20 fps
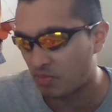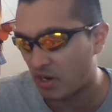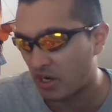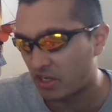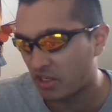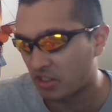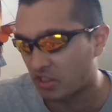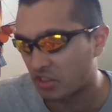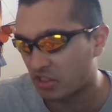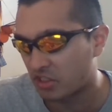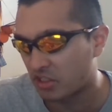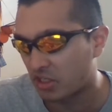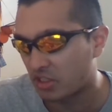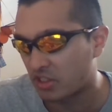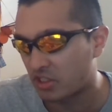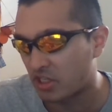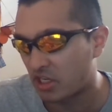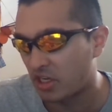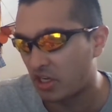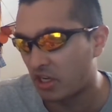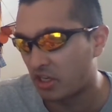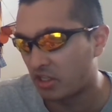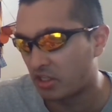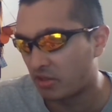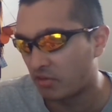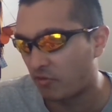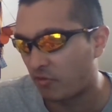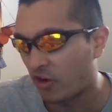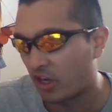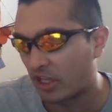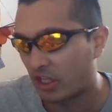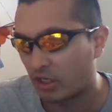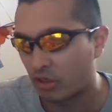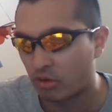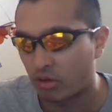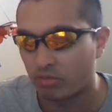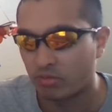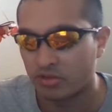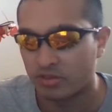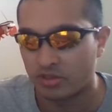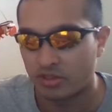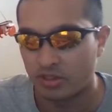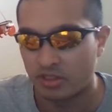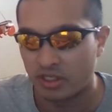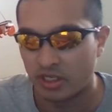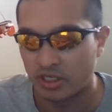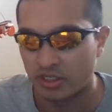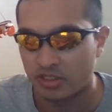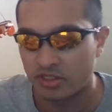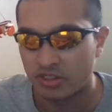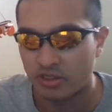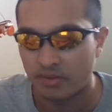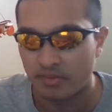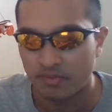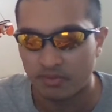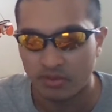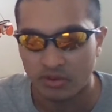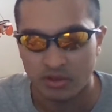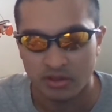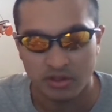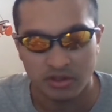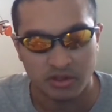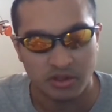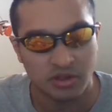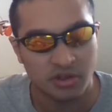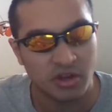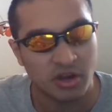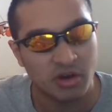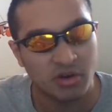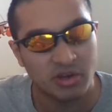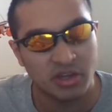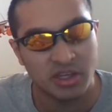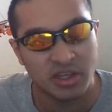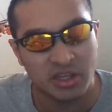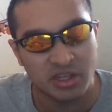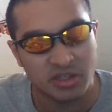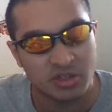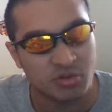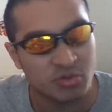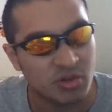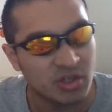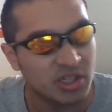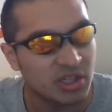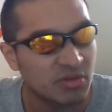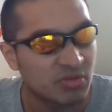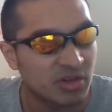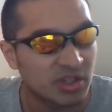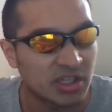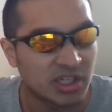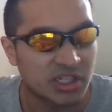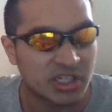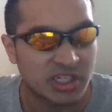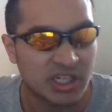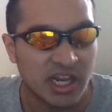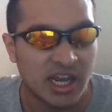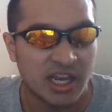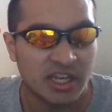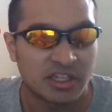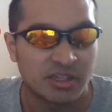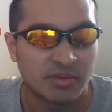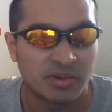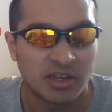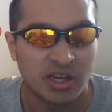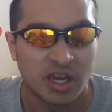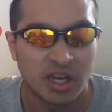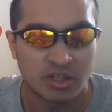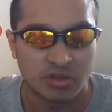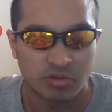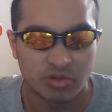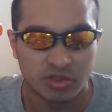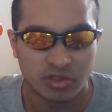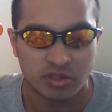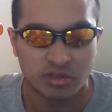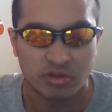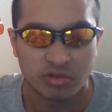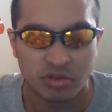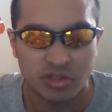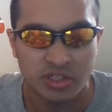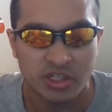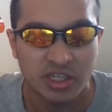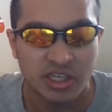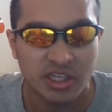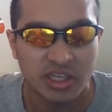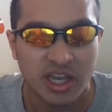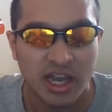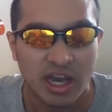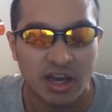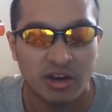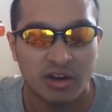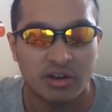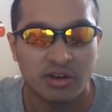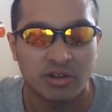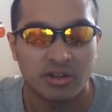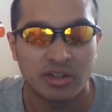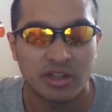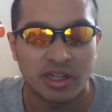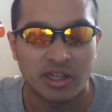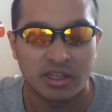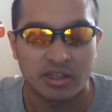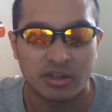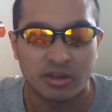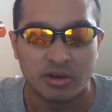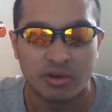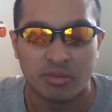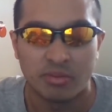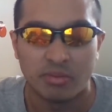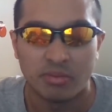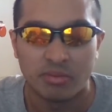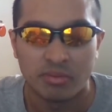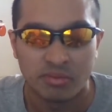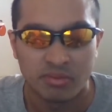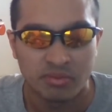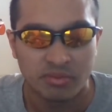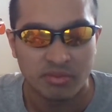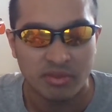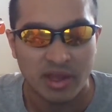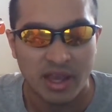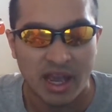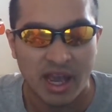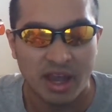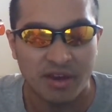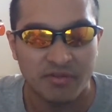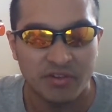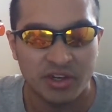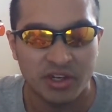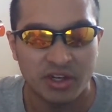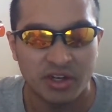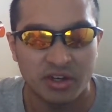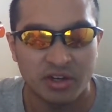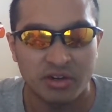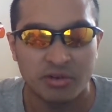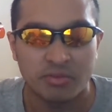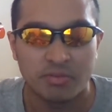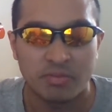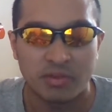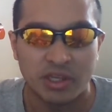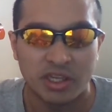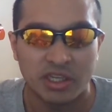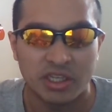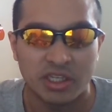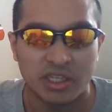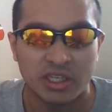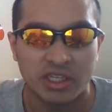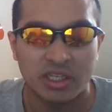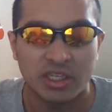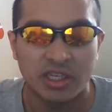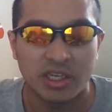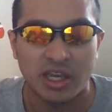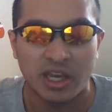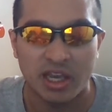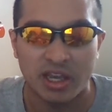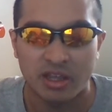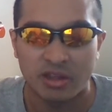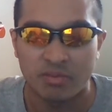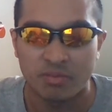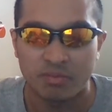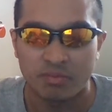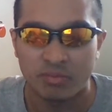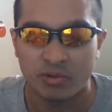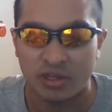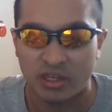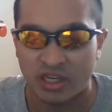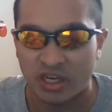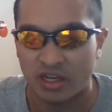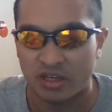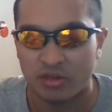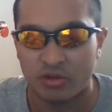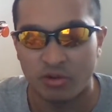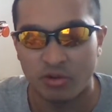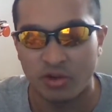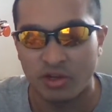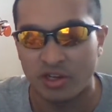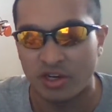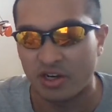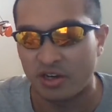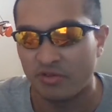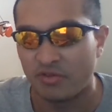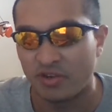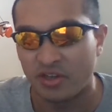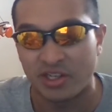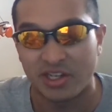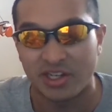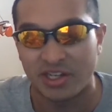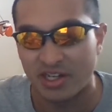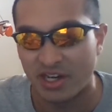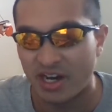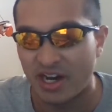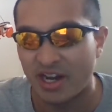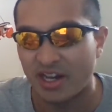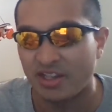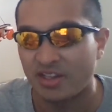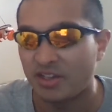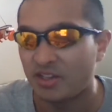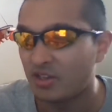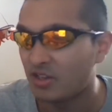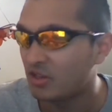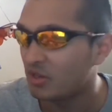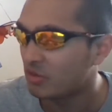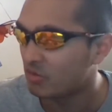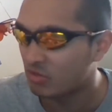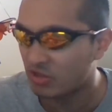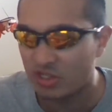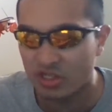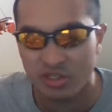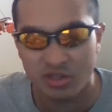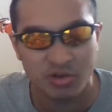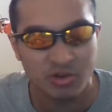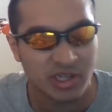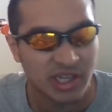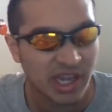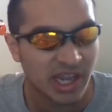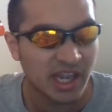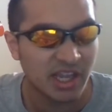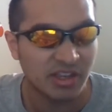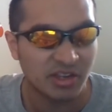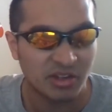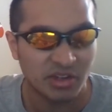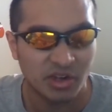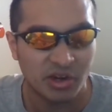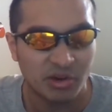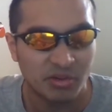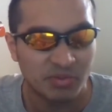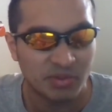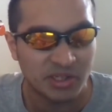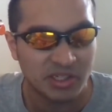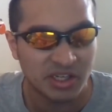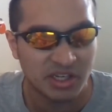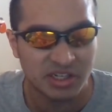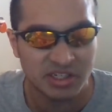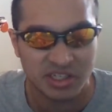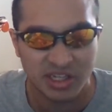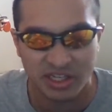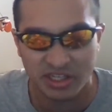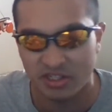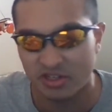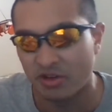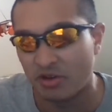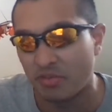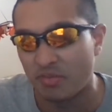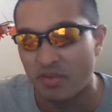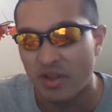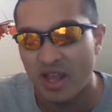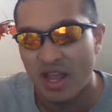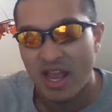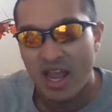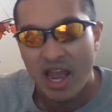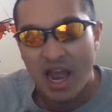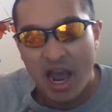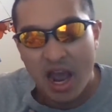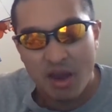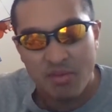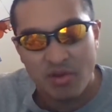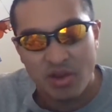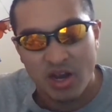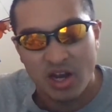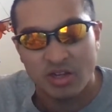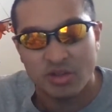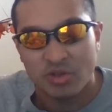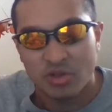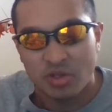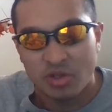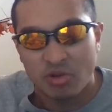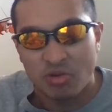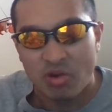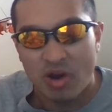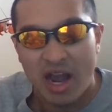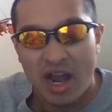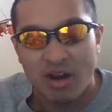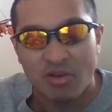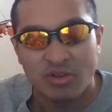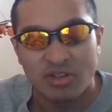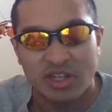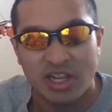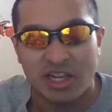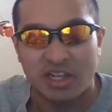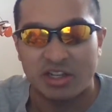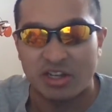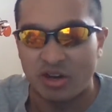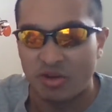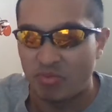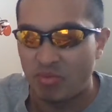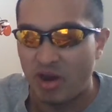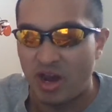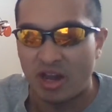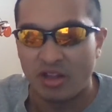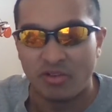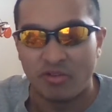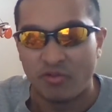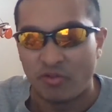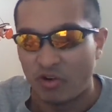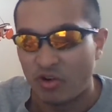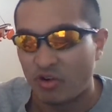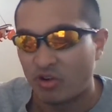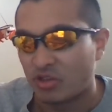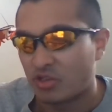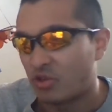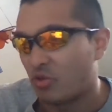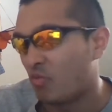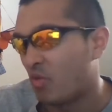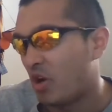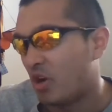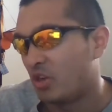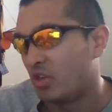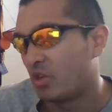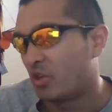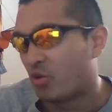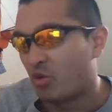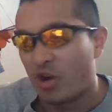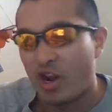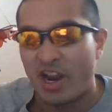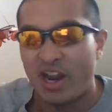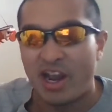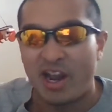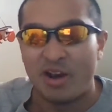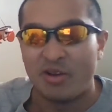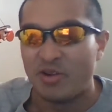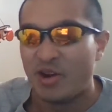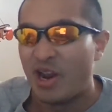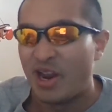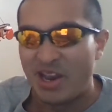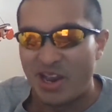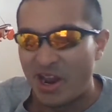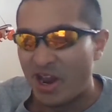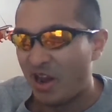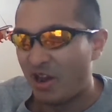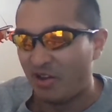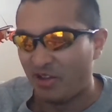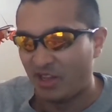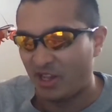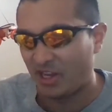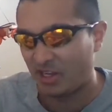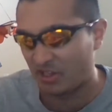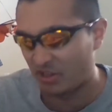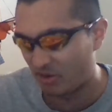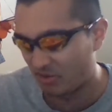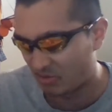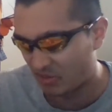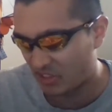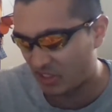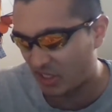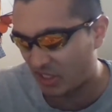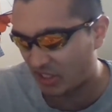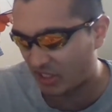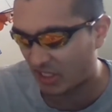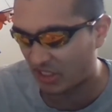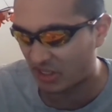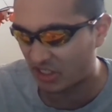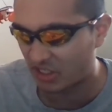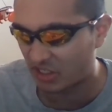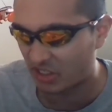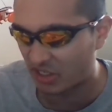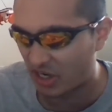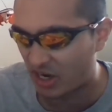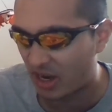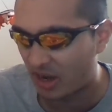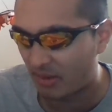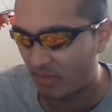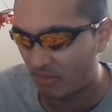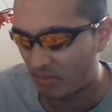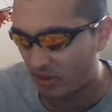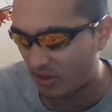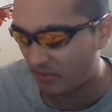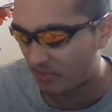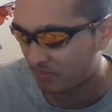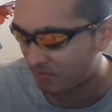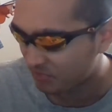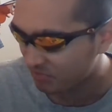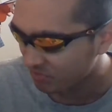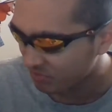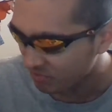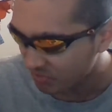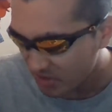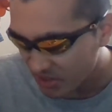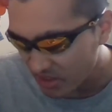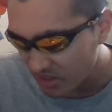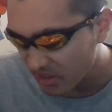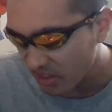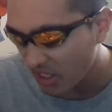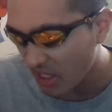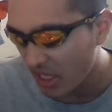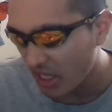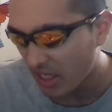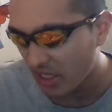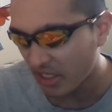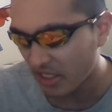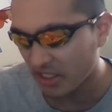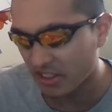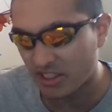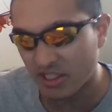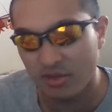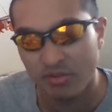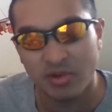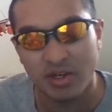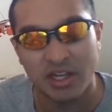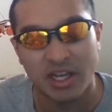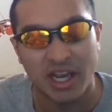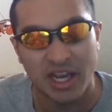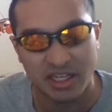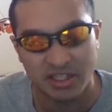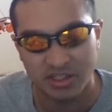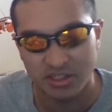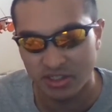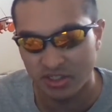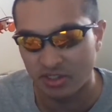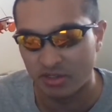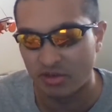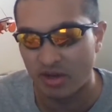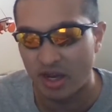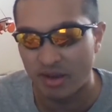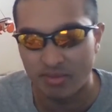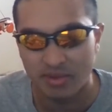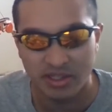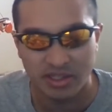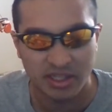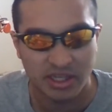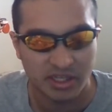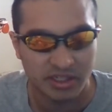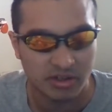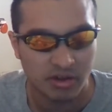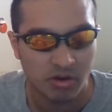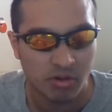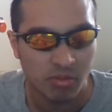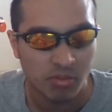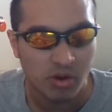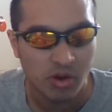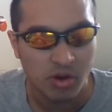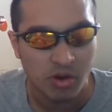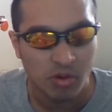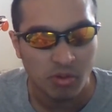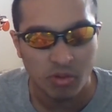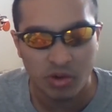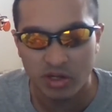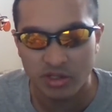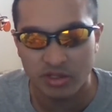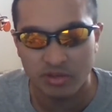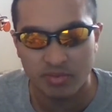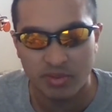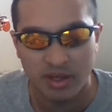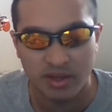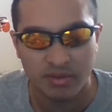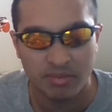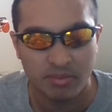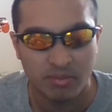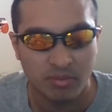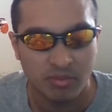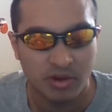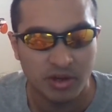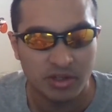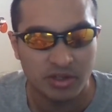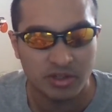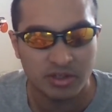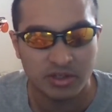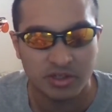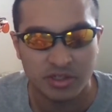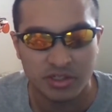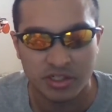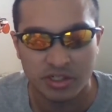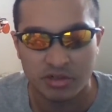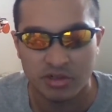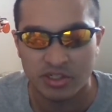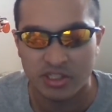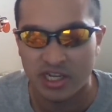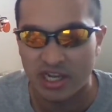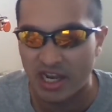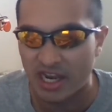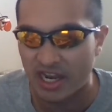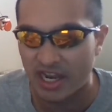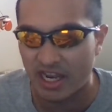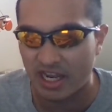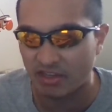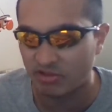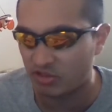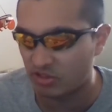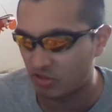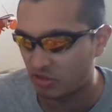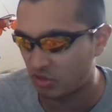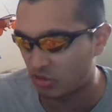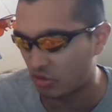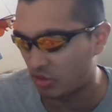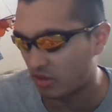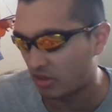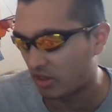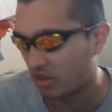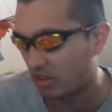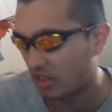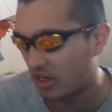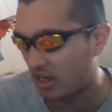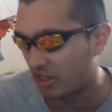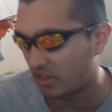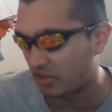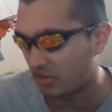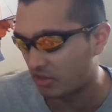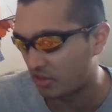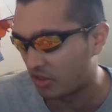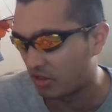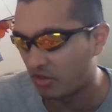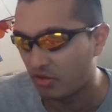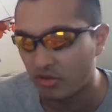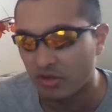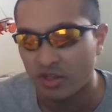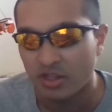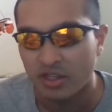body in the sunset, and it finally crumbles to dust you know, it, it's really really sad to be honest with you, seeing how like um, Avdol, Iggy, and Kakyoin are really gone, which is okay, you know, because like um, I'll be honest with you, I was like um on the verge of wanting to cry out right now, like um seeing that they're gone, but it did what it had to do. I mean, like um one of the one of the series that I had to enjoy a lot, you know.